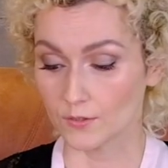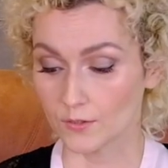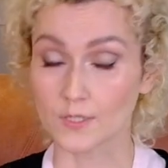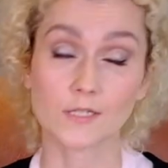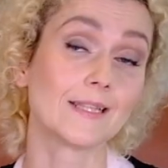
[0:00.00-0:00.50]

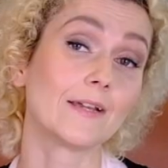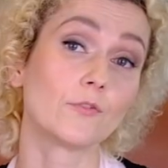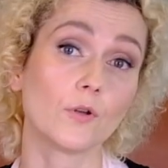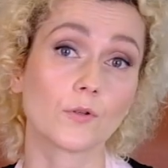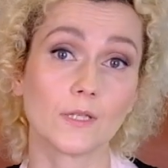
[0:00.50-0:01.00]
it's
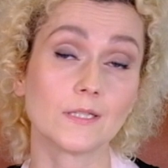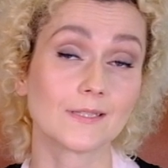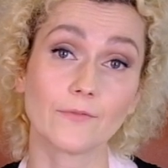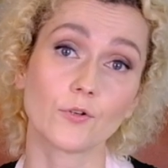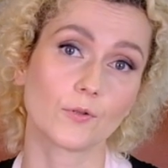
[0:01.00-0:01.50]

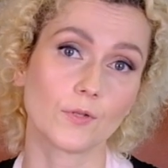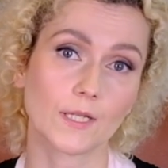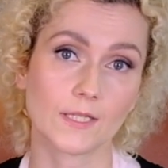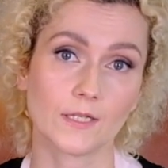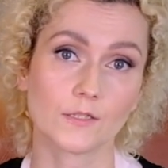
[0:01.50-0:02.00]
never a good
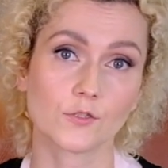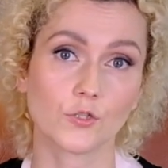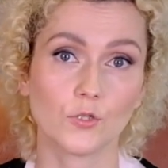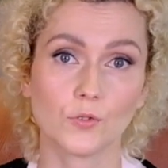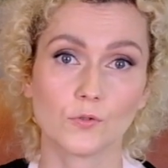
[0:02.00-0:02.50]
idea
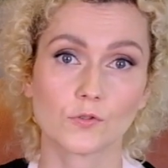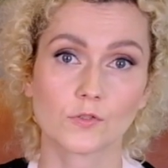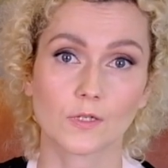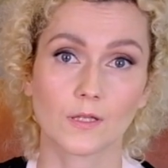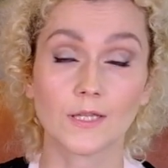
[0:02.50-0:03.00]
to
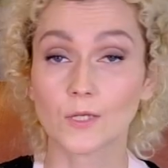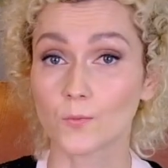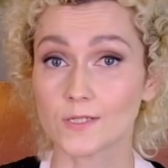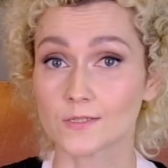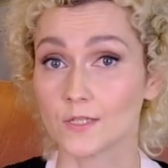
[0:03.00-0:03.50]
use
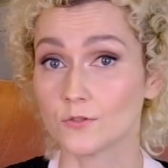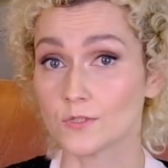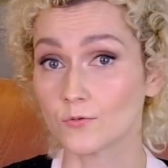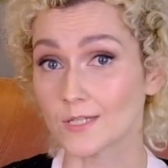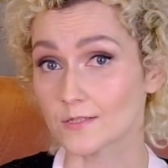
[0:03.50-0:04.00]
liquids that you
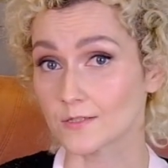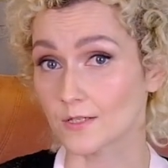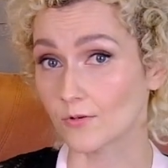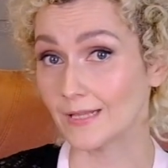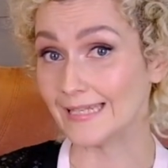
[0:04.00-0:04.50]
don't
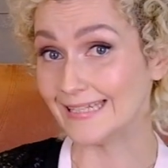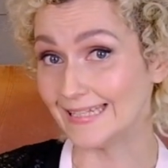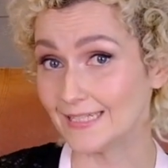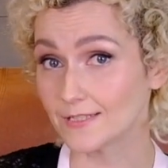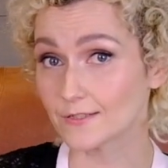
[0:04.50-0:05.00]
necessarily
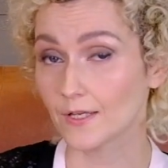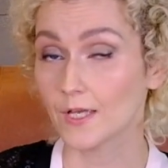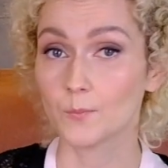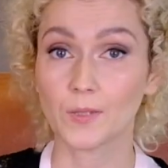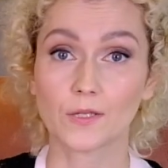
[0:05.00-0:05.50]
need,
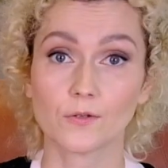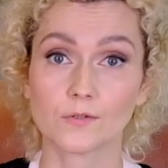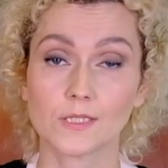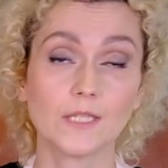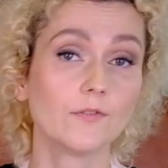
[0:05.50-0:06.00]

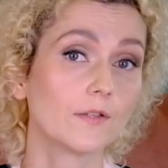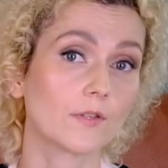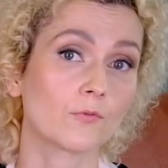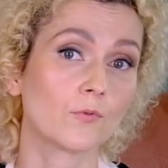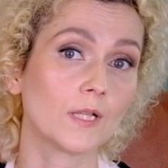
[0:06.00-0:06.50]
because even if
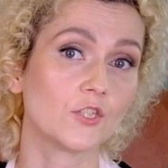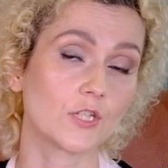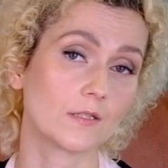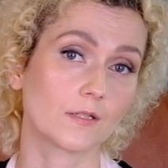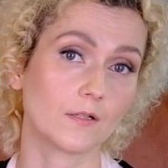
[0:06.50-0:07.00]
they're really
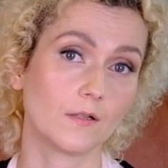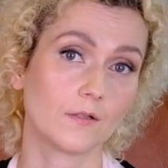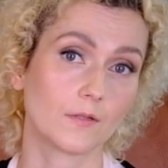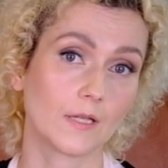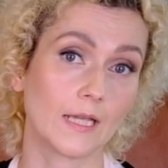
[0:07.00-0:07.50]

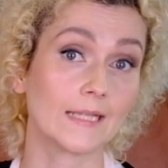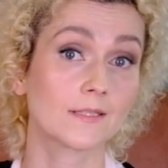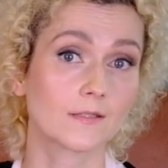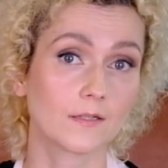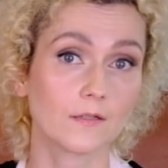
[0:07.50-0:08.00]
gentle, it's
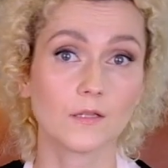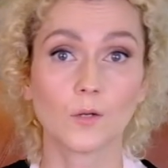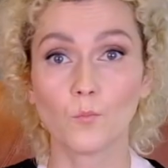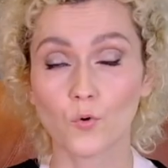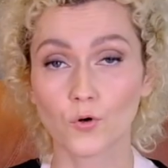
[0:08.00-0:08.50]
still
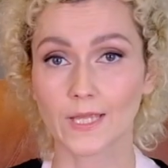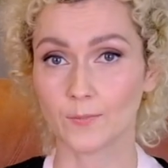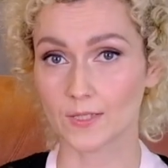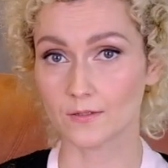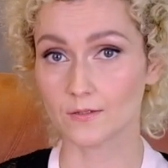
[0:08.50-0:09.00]
more
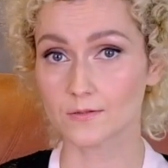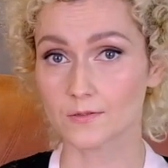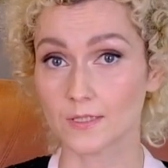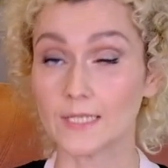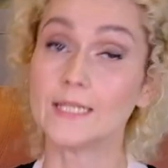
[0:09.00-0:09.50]

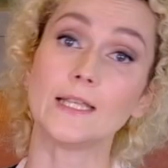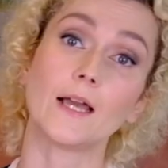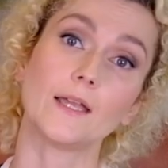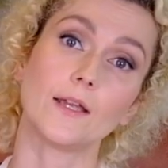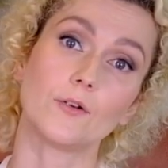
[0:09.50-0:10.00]
chemicals in the
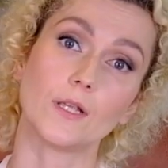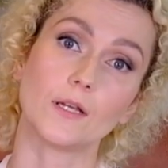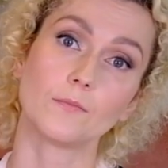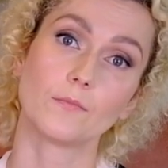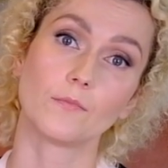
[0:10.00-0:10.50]
eye
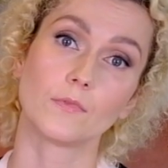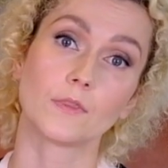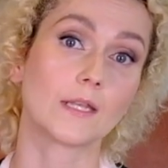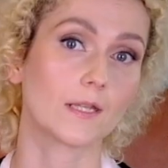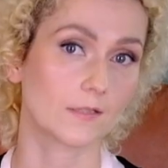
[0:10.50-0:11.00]
area
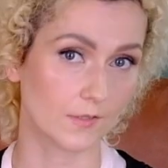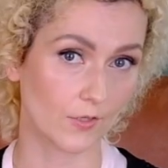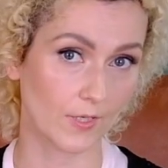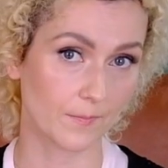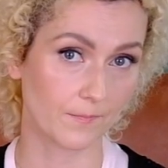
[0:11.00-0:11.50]
than
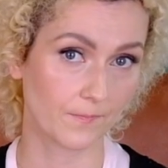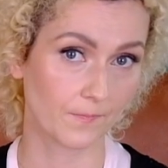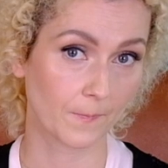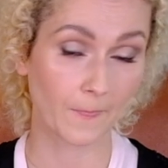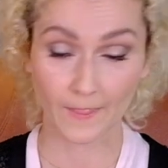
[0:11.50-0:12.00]
necessary.
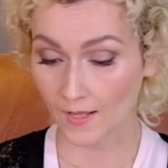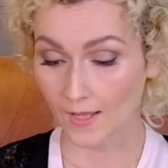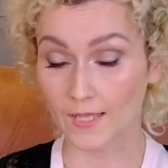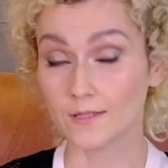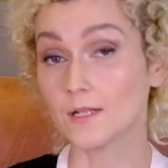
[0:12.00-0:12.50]

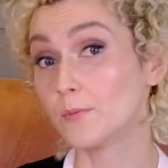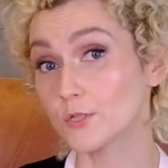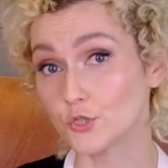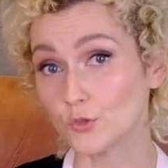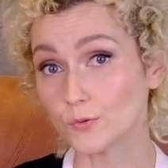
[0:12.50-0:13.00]
And number
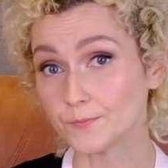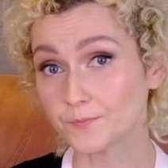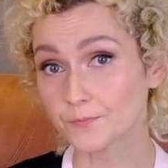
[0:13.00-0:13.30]
two,